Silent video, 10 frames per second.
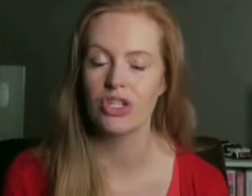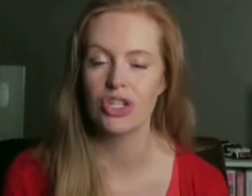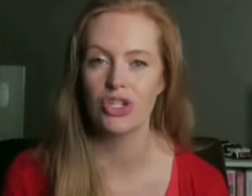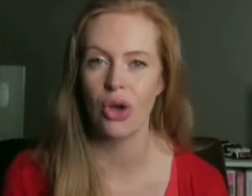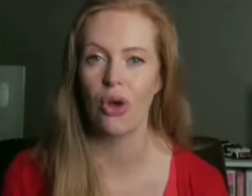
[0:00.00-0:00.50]
to
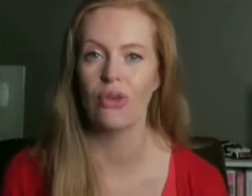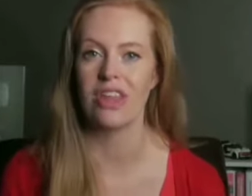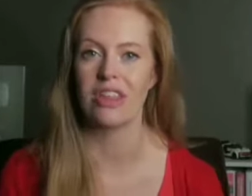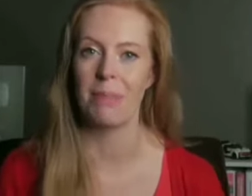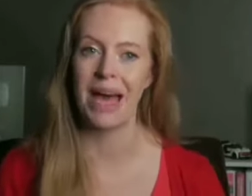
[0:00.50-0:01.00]
show
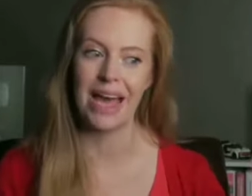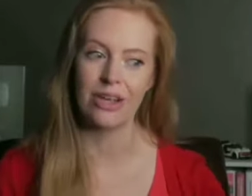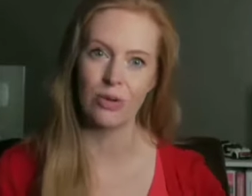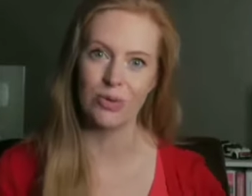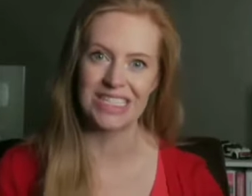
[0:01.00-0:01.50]
that the
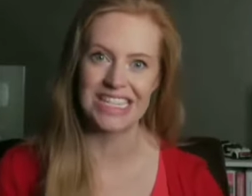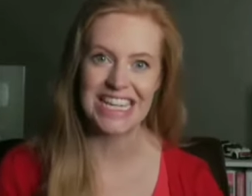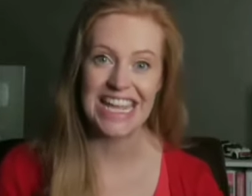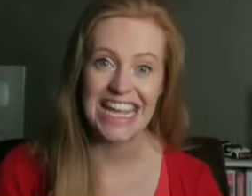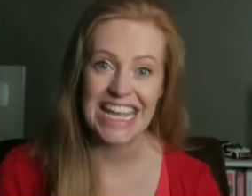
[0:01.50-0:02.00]
particles
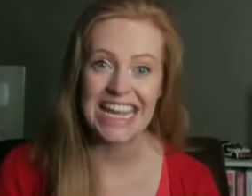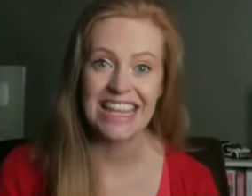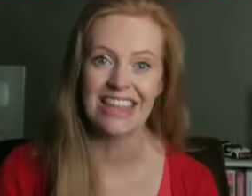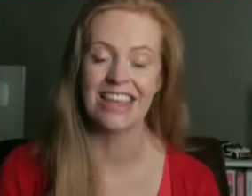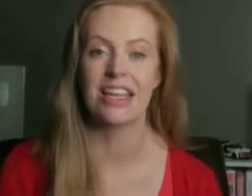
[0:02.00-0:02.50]
did
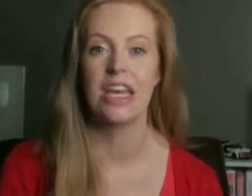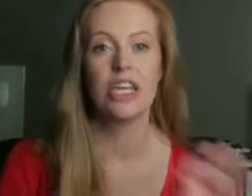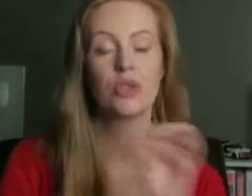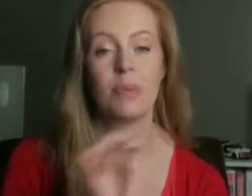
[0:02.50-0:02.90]
anything to a